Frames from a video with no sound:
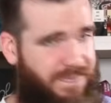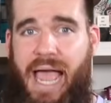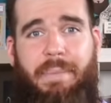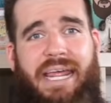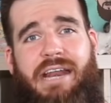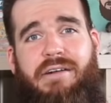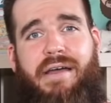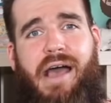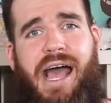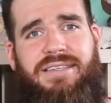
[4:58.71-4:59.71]
coming out of
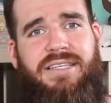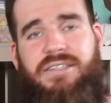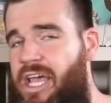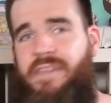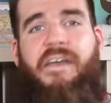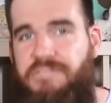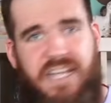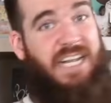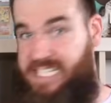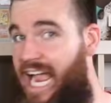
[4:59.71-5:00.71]
our asses.
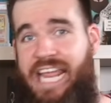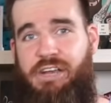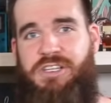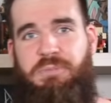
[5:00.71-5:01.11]
It's a dangerous